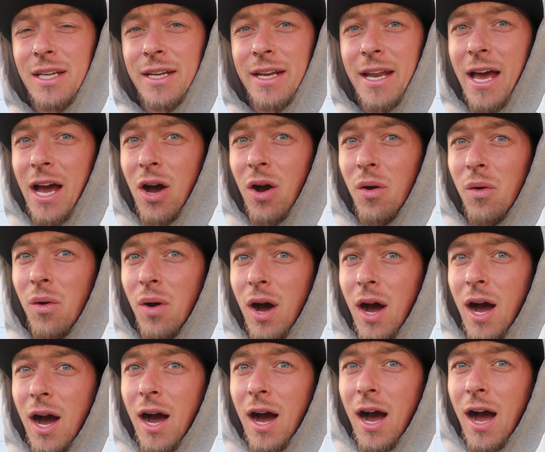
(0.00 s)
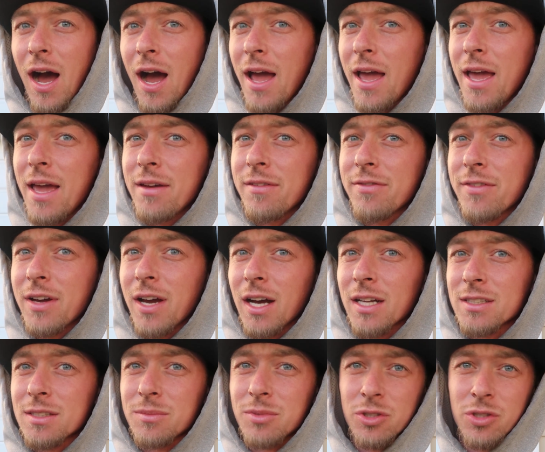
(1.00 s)
Now, I've
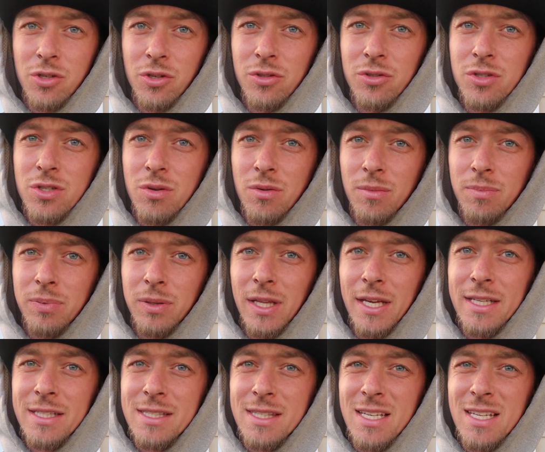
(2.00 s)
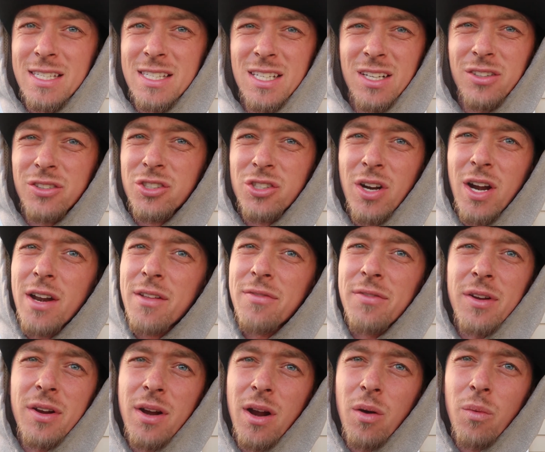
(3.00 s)
got some screws to replace this, and I'll try to
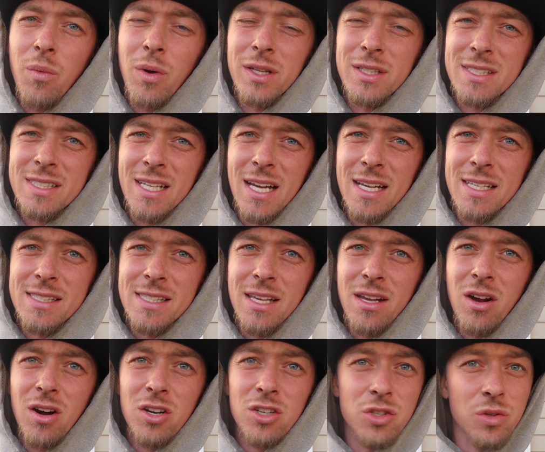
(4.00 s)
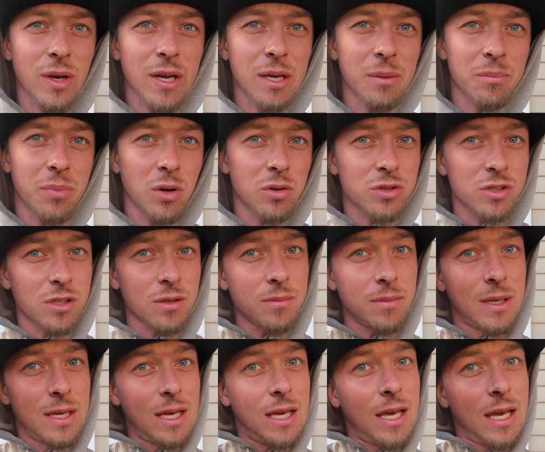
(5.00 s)
figure out what size they are so I can post
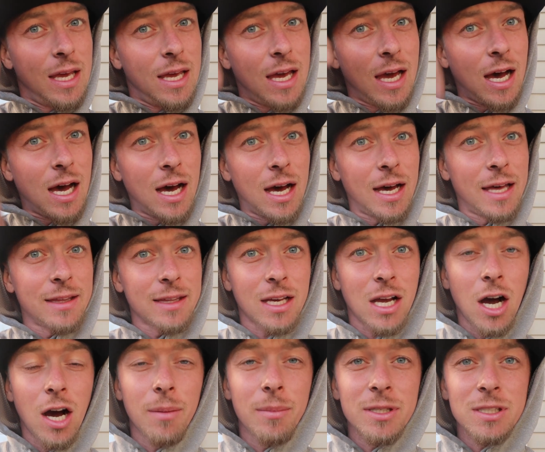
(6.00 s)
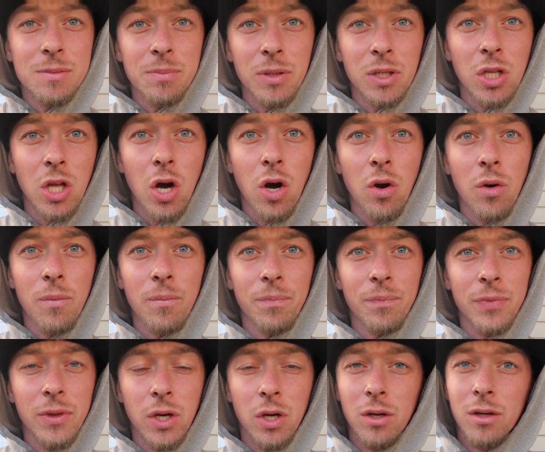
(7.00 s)
them in the comments below,
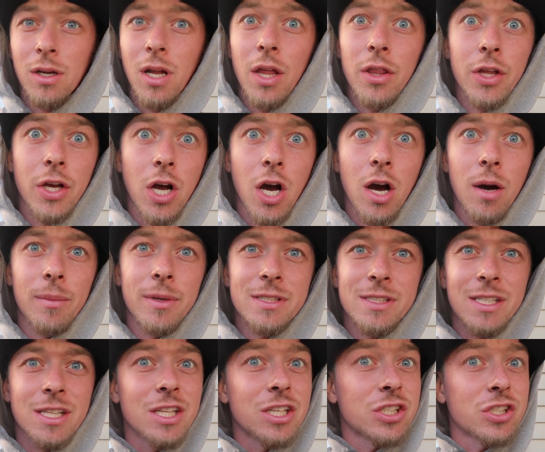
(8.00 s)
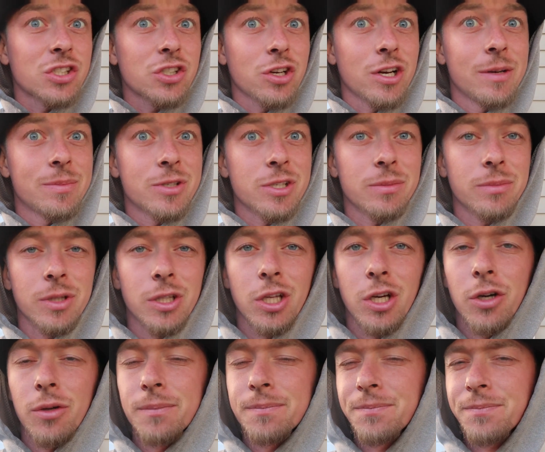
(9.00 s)
or not the comments, in the description
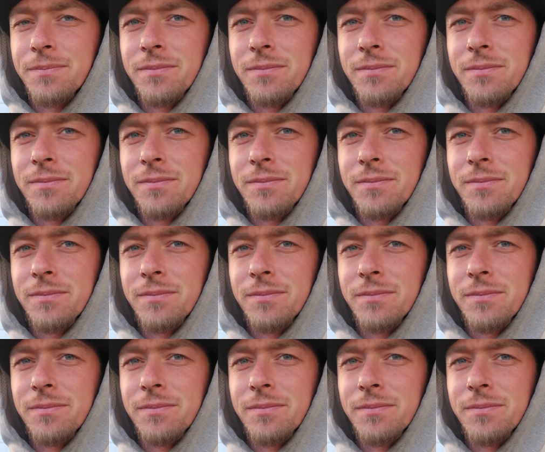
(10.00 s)
below.